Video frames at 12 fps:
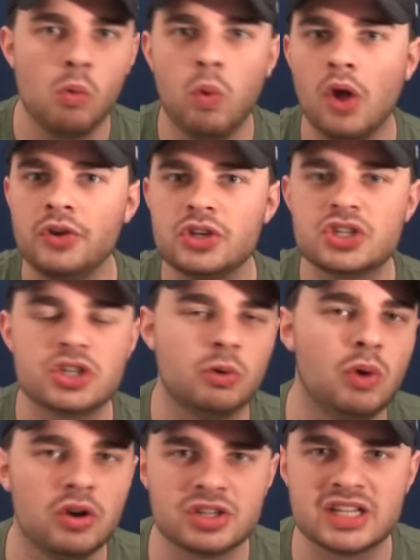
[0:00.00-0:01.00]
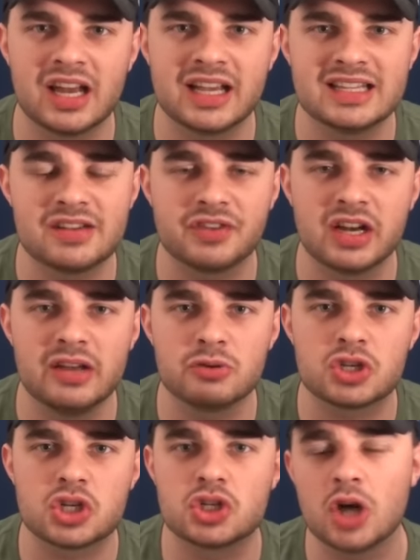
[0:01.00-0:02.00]
wanders towards it like he's having a little
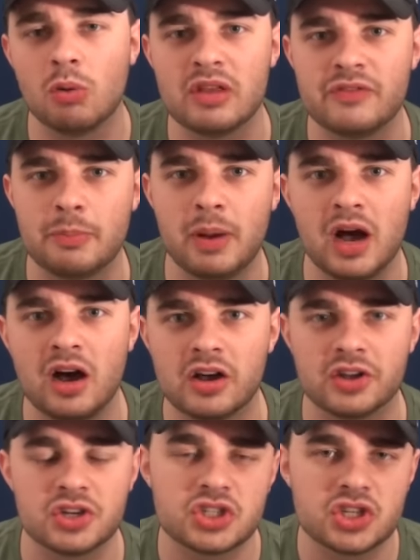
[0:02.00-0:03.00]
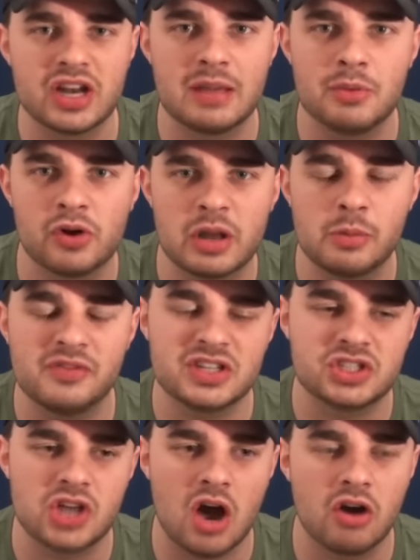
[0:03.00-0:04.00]
stroll in the park on a Sunday morning with
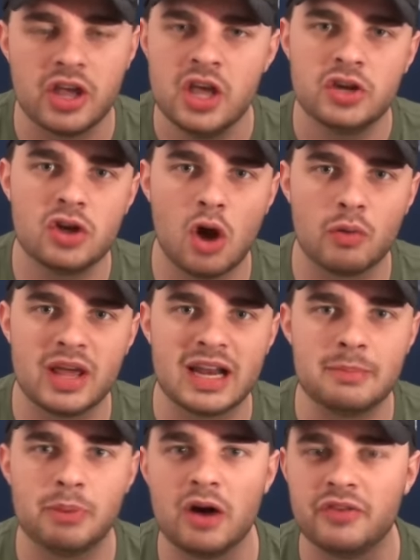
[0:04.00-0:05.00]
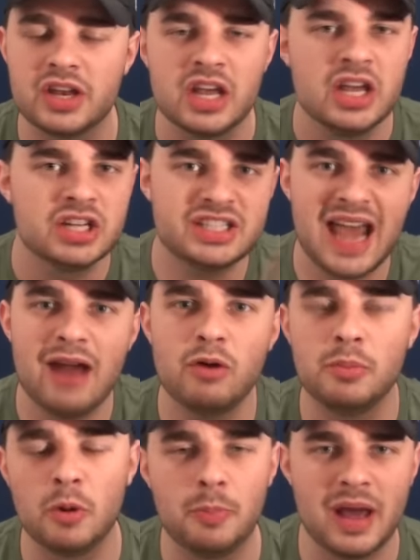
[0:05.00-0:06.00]
his dog. Not really bothered.
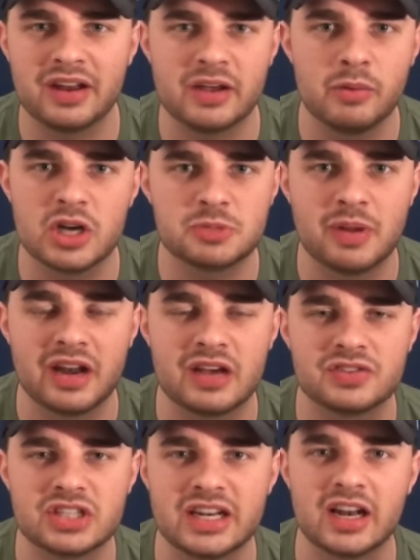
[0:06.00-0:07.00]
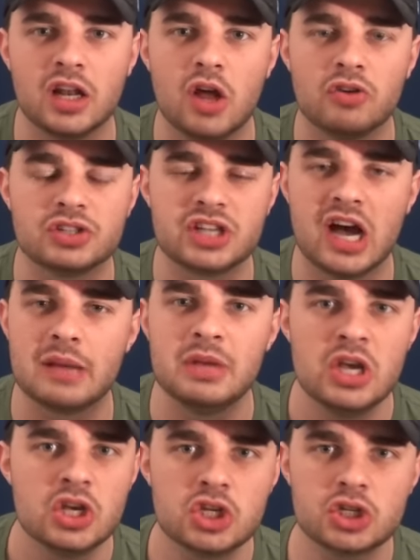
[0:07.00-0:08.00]
Terrible penalty. Worst penalty I've seen in a long time.
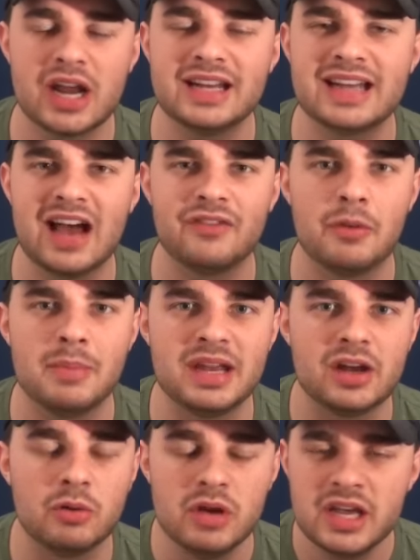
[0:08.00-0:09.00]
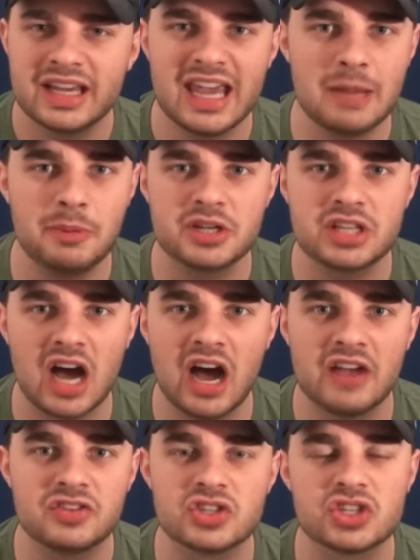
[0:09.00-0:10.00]
Straight down the middle. Keeper
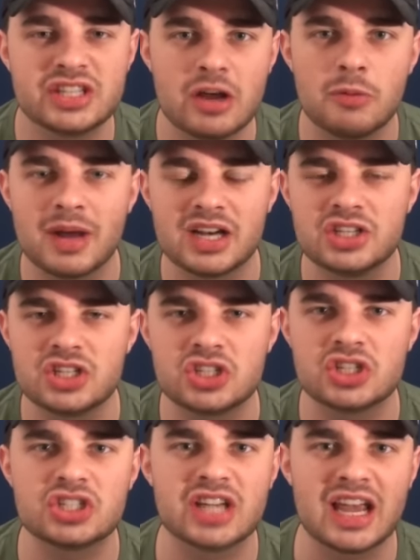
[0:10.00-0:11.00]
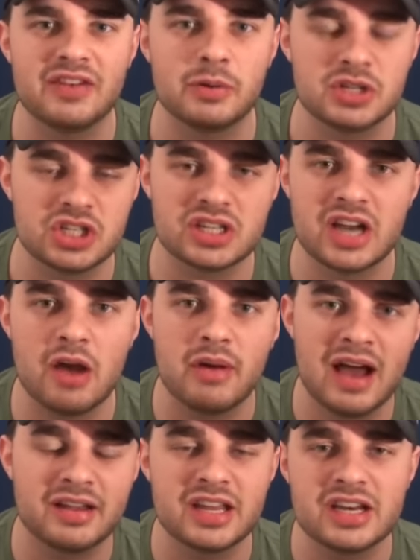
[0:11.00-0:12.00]
dives and still manages to save it, which is
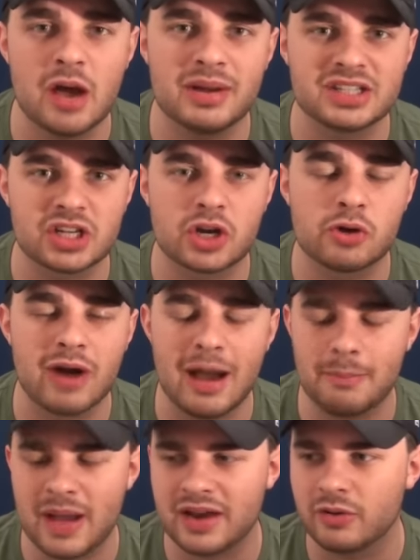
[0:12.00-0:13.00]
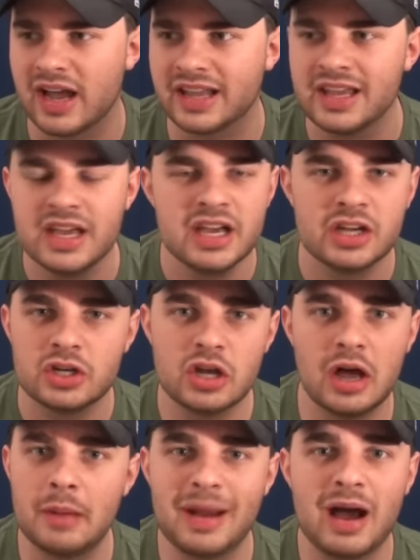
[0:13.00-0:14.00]
how you know it's a crap penalty.
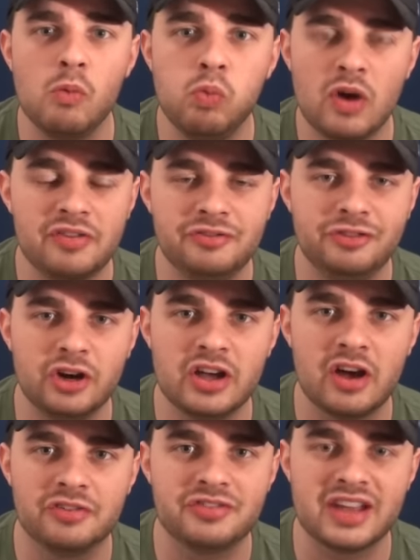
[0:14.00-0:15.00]
About a foot off